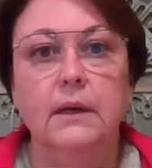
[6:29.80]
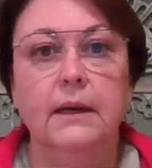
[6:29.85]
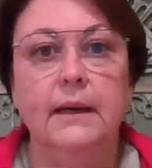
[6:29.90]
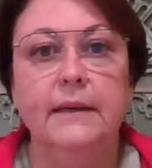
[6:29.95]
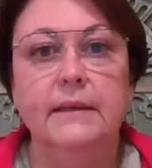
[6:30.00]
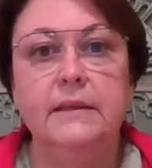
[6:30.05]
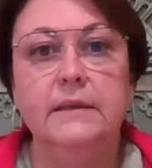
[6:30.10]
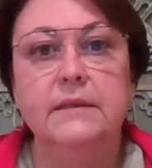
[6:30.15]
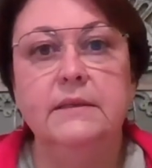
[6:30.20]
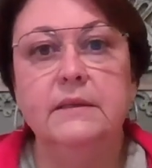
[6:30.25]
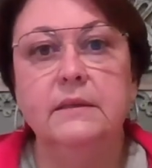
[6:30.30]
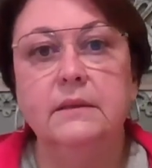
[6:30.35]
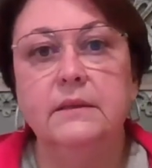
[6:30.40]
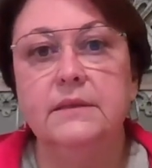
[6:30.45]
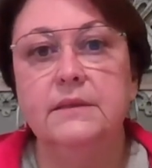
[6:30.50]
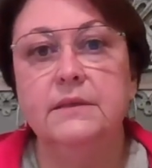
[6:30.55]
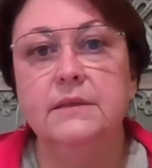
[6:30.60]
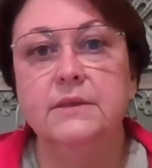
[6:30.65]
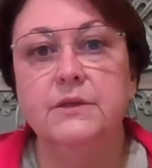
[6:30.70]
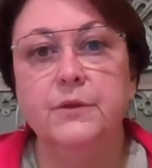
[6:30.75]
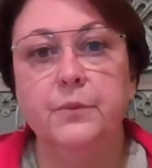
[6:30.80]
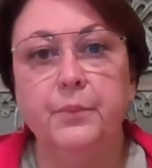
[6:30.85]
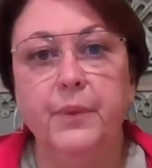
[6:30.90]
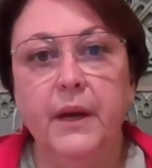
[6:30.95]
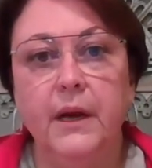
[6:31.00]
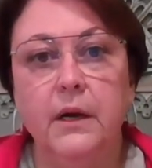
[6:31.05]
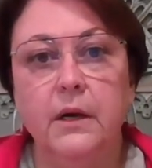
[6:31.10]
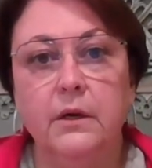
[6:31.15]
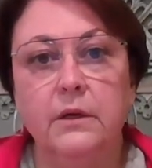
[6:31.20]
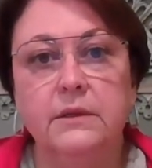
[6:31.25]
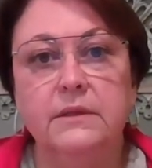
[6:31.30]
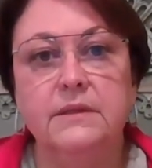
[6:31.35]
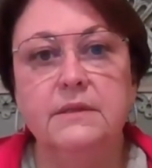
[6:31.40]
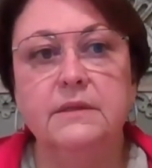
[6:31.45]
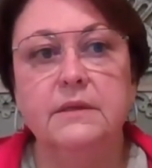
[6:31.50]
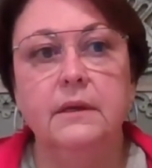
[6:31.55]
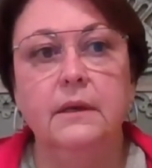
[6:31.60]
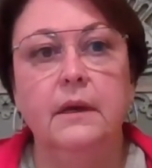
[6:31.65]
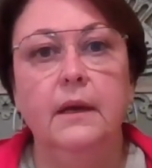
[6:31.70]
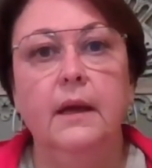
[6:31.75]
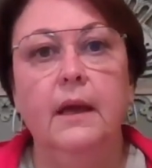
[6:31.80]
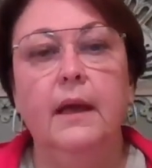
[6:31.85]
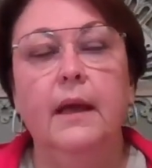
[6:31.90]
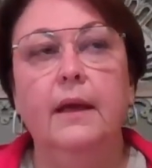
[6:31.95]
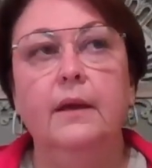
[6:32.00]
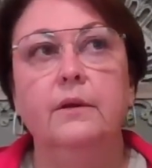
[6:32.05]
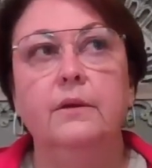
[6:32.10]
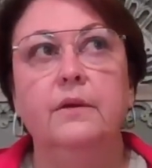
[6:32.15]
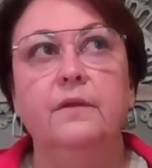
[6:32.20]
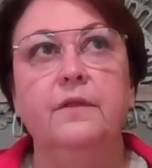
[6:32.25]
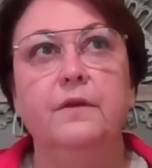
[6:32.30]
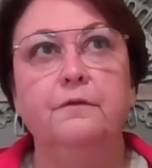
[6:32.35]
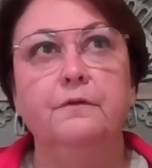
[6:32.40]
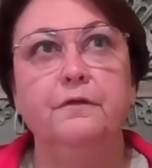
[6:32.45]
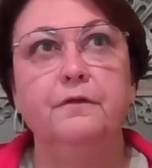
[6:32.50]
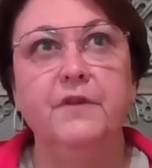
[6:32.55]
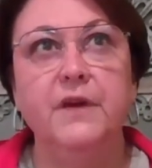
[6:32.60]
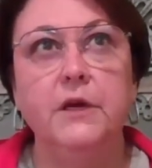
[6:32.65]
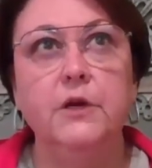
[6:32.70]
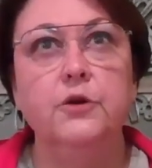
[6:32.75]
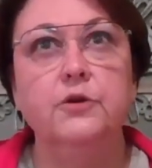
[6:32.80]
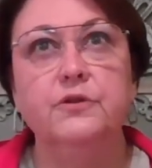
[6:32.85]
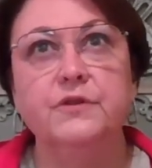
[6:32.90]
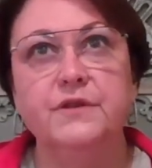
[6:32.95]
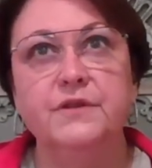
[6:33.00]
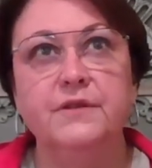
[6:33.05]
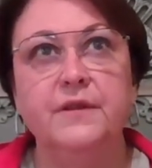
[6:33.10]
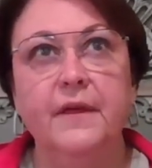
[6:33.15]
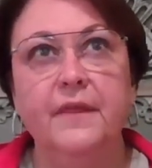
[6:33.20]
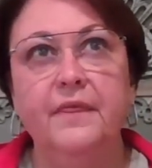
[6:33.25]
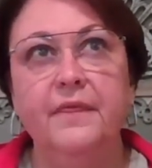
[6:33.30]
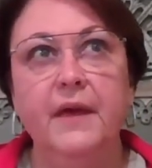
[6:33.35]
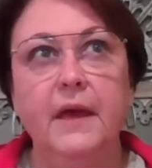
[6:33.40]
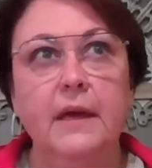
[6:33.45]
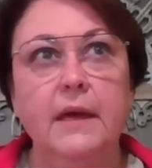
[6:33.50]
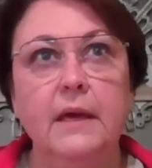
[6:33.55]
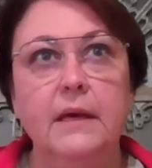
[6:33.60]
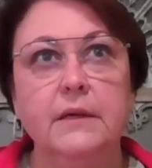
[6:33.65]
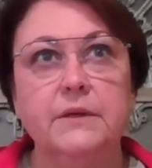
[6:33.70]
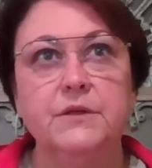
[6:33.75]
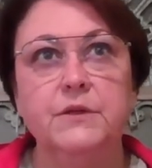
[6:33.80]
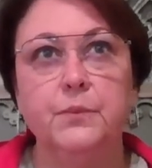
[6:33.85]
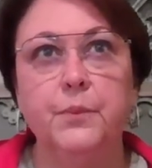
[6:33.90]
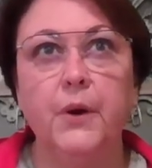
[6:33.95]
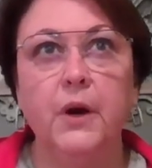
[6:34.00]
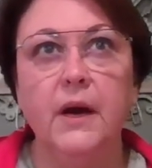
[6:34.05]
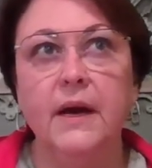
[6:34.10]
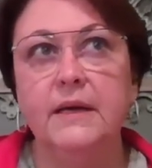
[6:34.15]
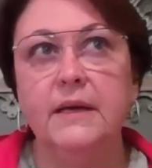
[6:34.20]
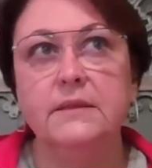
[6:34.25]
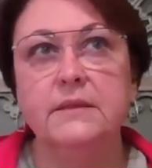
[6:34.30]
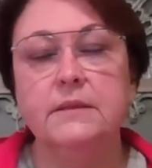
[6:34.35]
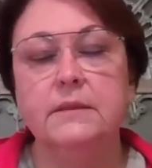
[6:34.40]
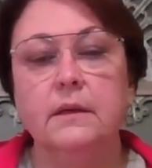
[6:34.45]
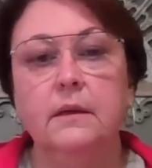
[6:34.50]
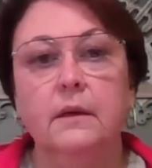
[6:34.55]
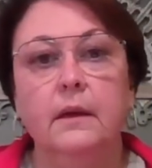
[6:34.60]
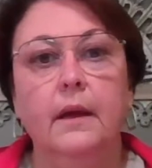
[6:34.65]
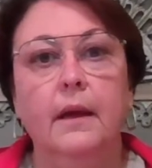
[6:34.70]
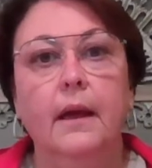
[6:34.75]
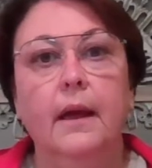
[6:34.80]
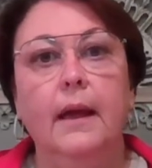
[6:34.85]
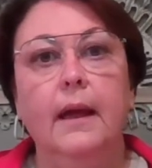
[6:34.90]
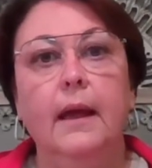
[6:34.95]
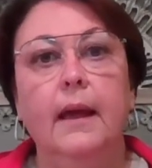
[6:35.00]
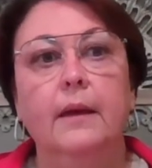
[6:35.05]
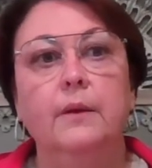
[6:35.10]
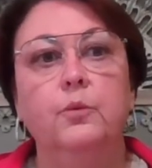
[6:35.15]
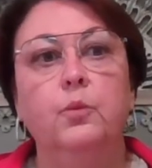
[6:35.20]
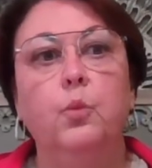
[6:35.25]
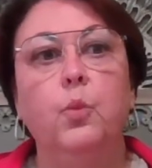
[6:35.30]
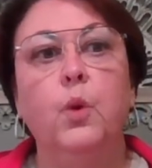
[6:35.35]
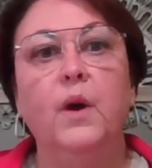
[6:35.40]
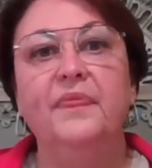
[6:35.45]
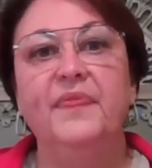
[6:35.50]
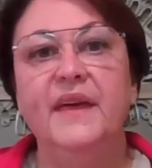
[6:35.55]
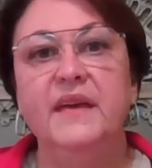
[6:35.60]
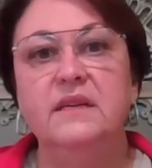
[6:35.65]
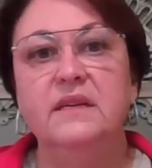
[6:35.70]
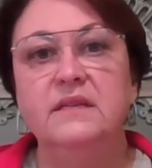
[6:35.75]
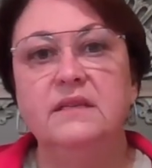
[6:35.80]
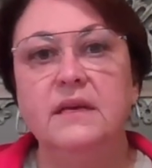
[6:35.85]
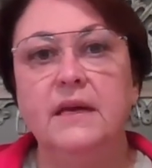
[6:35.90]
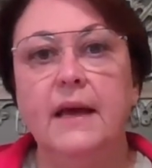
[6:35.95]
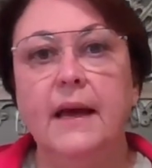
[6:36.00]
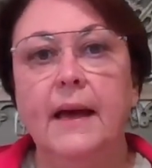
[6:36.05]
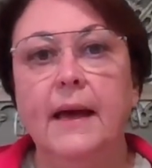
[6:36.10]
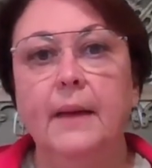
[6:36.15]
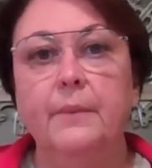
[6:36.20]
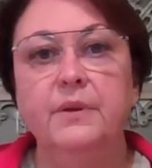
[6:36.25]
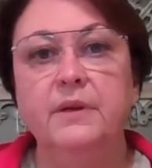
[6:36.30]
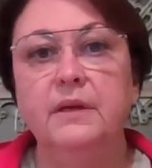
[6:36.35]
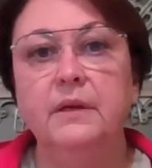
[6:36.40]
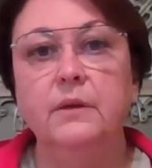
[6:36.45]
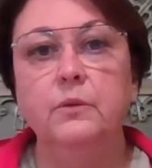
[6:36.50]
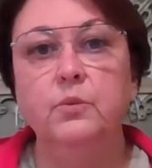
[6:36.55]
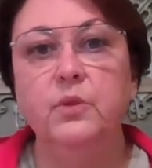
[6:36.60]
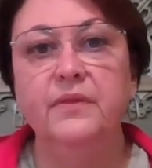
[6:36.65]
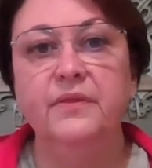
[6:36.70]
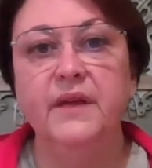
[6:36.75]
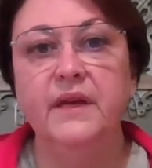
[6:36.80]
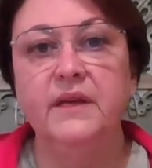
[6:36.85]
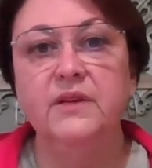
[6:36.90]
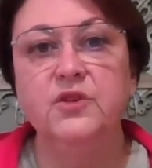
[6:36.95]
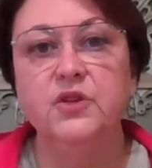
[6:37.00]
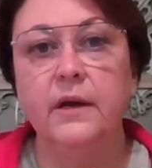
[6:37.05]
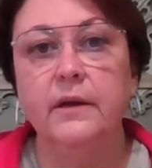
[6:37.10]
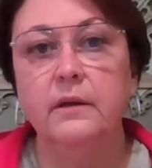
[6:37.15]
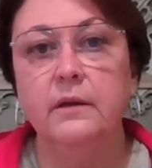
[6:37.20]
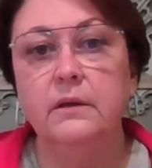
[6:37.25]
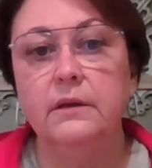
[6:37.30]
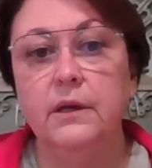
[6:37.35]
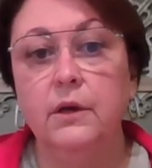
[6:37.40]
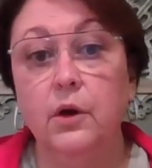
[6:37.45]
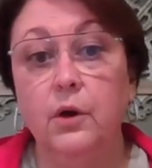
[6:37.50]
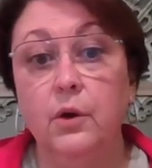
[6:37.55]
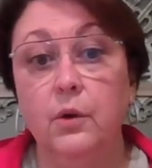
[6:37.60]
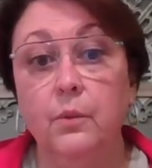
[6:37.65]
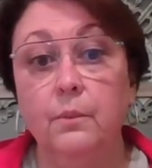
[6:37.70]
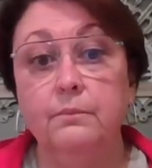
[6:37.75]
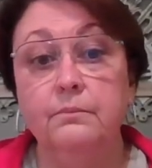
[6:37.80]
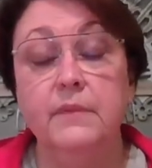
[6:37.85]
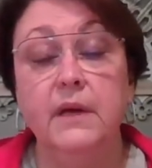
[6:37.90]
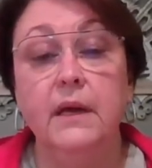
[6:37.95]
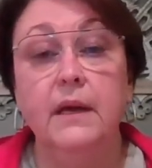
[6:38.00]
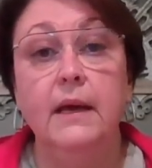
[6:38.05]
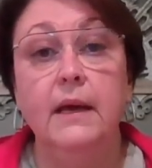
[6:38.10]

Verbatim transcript: I need to listen to parents and the fears that they express and what they see happening with that child at home.